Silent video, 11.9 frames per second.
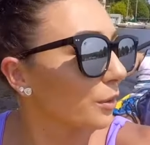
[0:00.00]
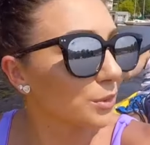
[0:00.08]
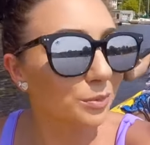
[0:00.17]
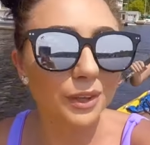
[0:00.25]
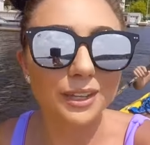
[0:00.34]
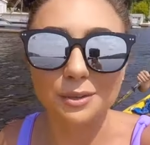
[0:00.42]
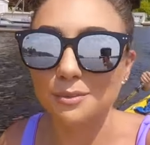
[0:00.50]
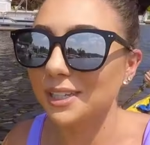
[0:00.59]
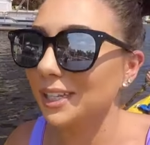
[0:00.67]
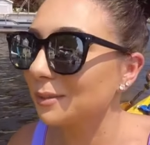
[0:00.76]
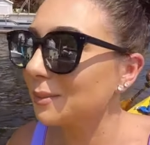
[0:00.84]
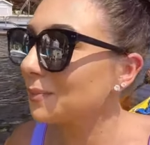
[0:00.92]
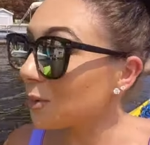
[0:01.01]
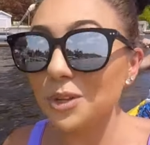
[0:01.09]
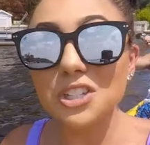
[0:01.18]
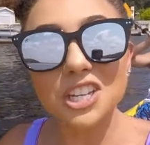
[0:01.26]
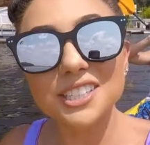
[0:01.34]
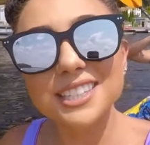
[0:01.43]
arms are probably gonna be killing me. But we
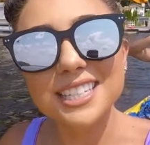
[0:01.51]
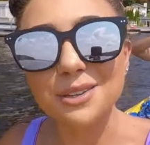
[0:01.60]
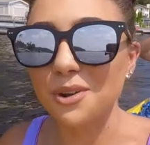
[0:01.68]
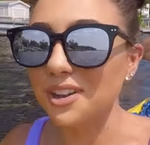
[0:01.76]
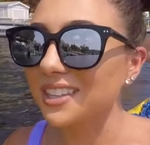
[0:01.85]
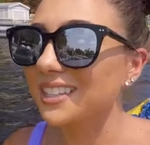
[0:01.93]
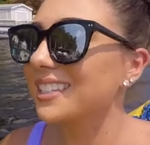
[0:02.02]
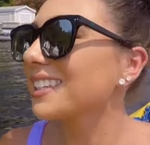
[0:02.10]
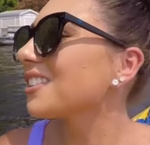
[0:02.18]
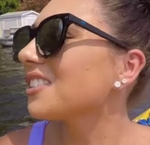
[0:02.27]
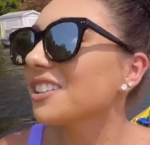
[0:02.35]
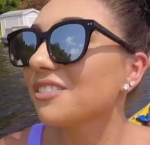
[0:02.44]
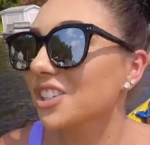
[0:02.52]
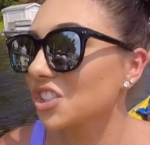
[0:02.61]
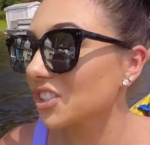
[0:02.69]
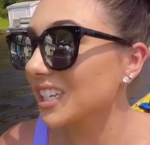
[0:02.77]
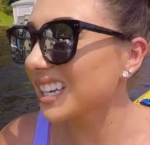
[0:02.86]
shall see where this little adventure